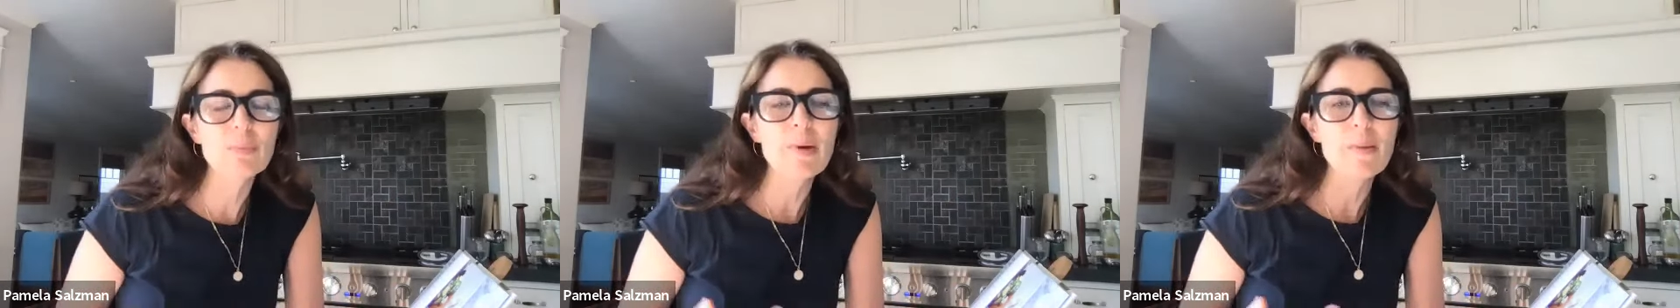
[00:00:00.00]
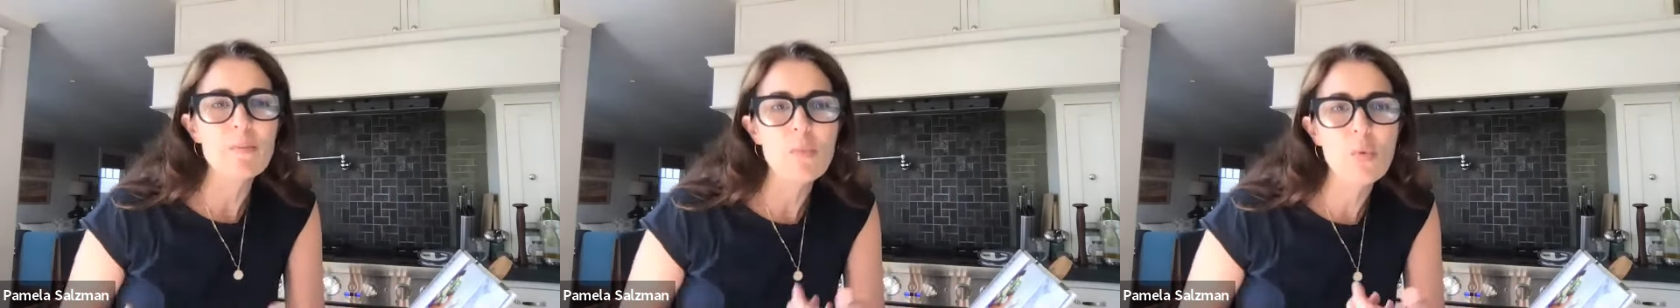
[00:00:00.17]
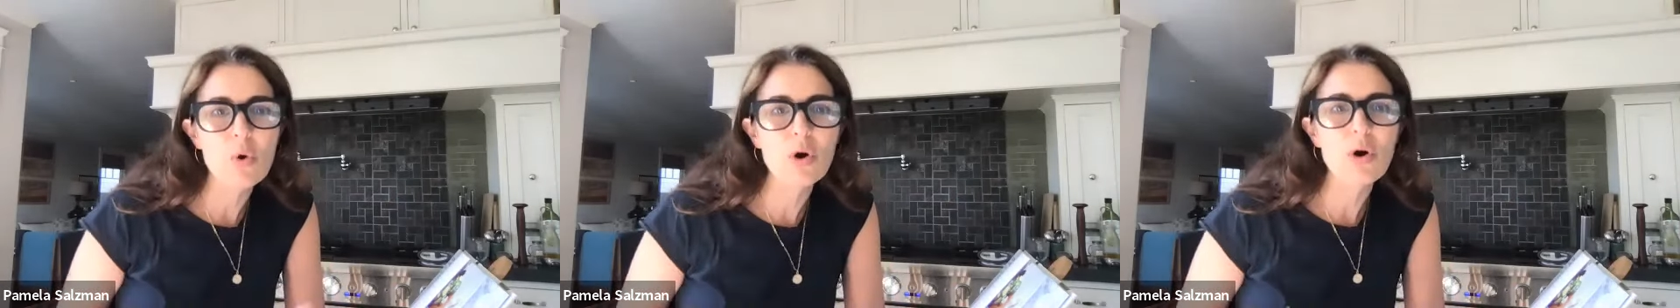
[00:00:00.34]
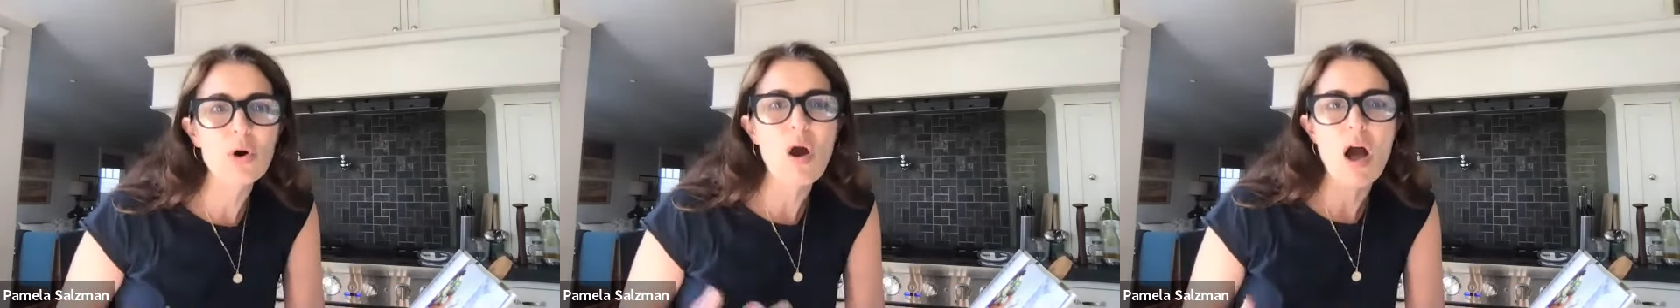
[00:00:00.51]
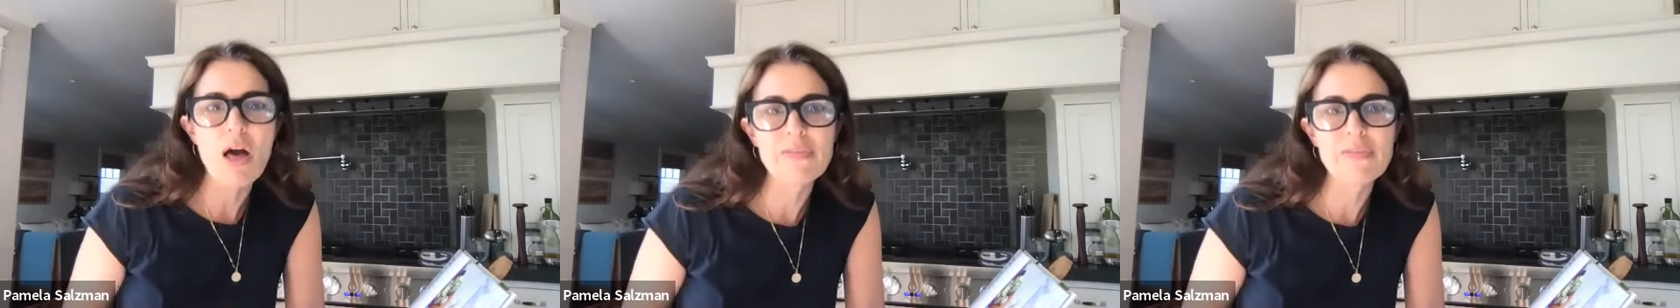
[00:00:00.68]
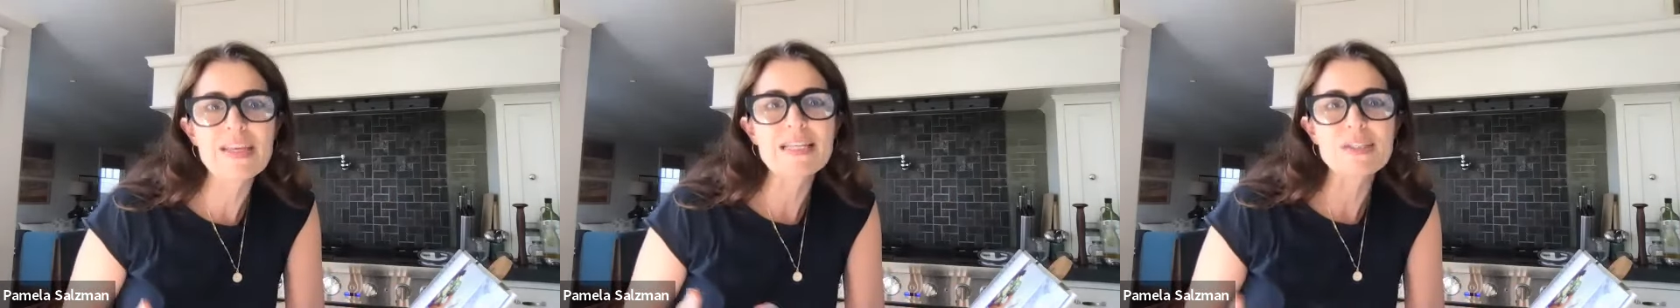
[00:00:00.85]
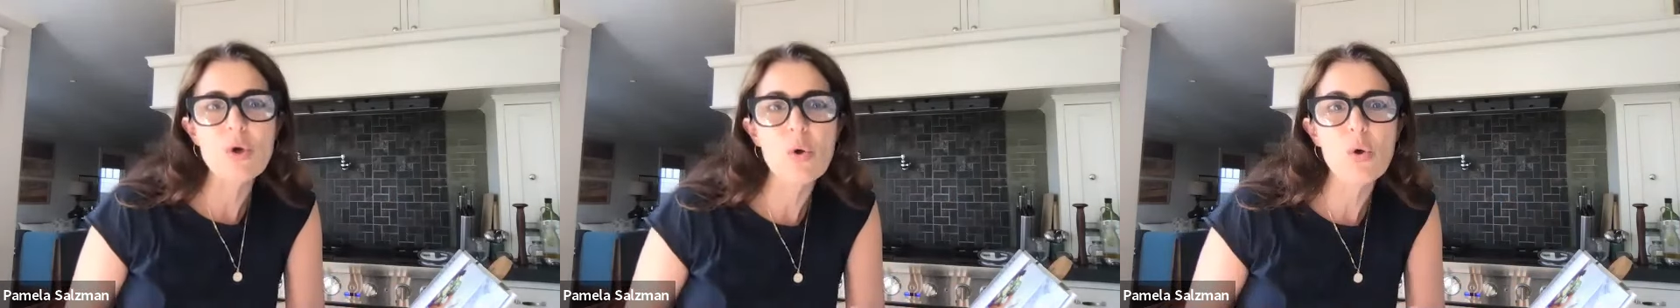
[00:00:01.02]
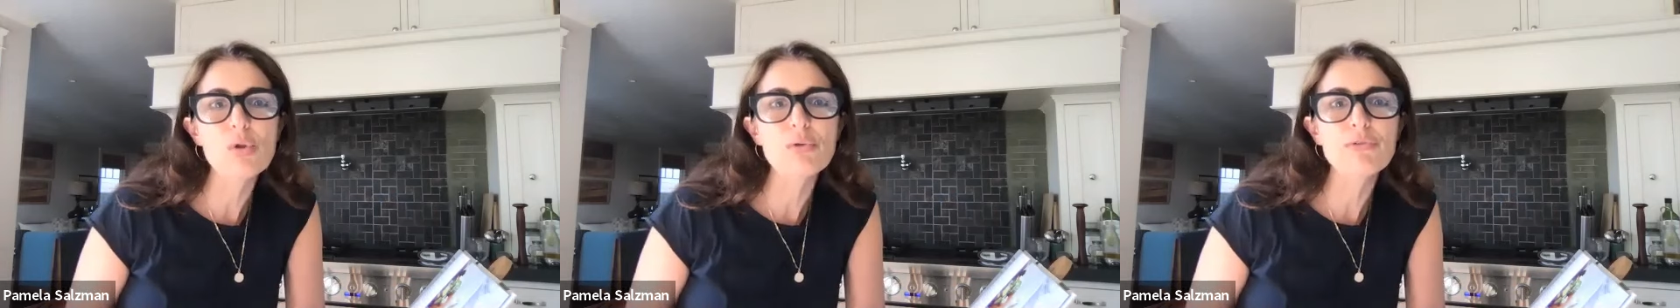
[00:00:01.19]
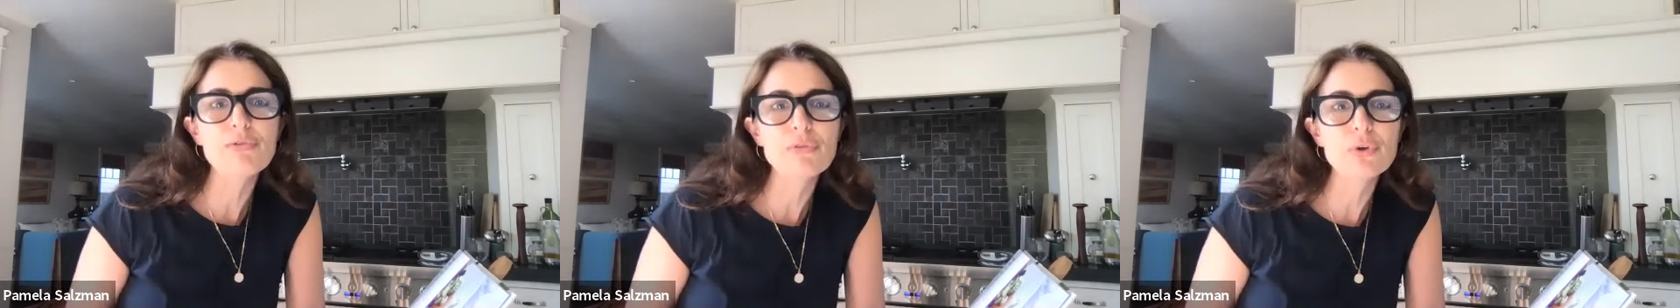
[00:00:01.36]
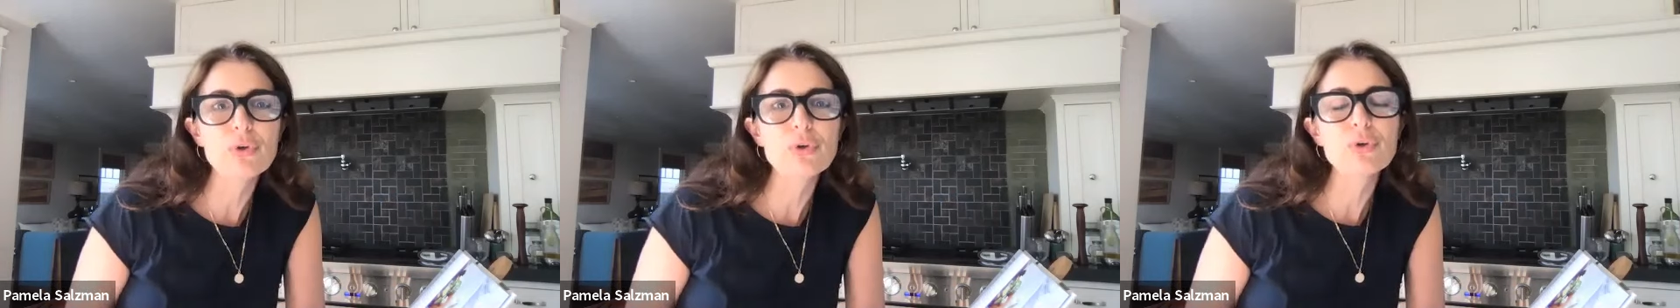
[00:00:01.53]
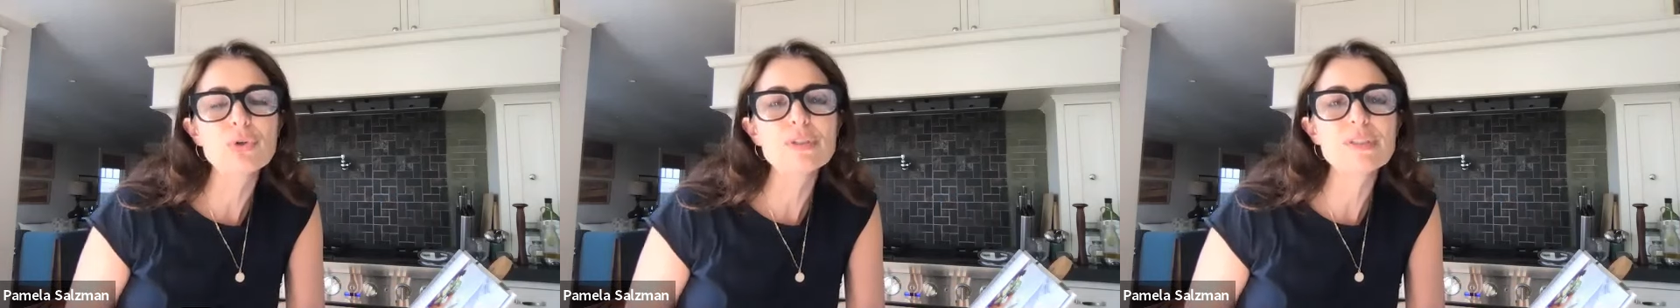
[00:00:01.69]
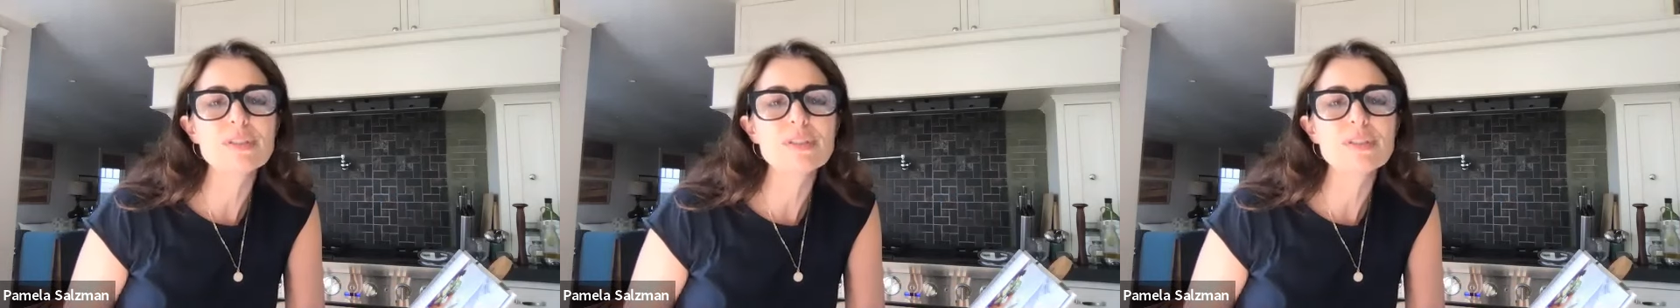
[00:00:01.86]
bit more on these whole foods.